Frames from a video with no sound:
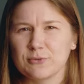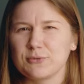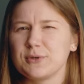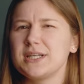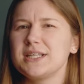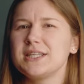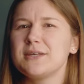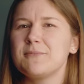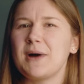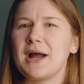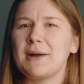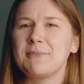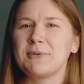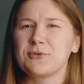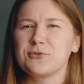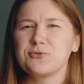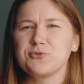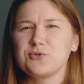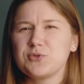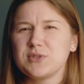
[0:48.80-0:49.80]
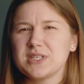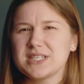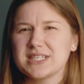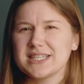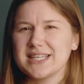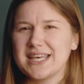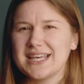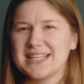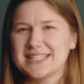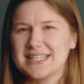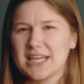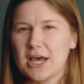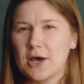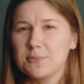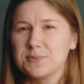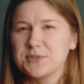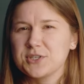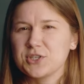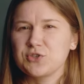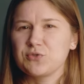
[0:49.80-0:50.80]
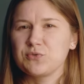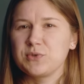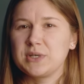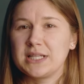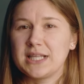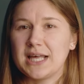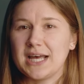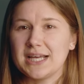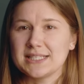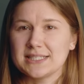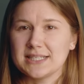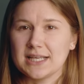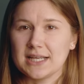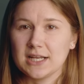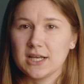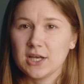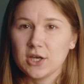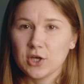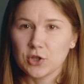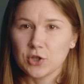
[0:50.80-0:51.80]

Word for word: Reading the Bible through this lens helps us realize that